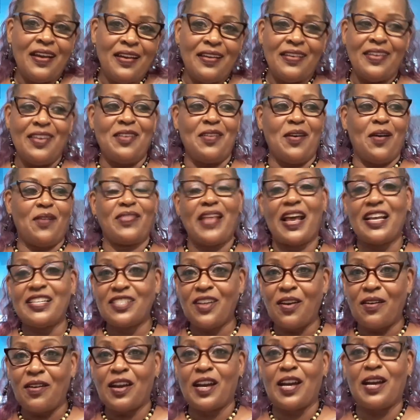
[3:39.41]
you know, that's
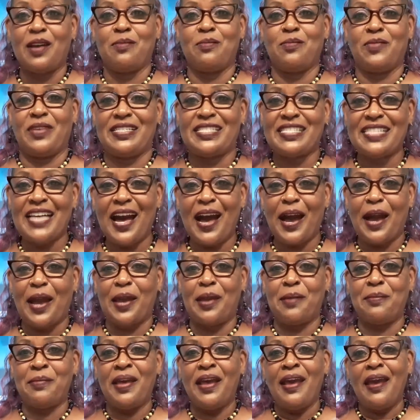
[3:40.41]
going to come with
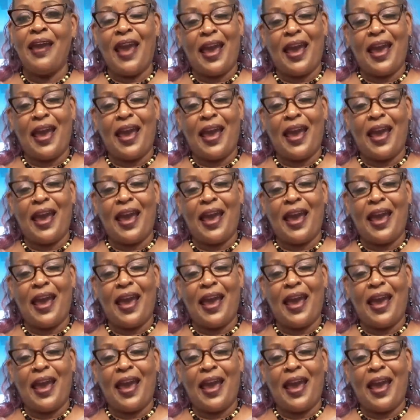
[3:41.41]
time,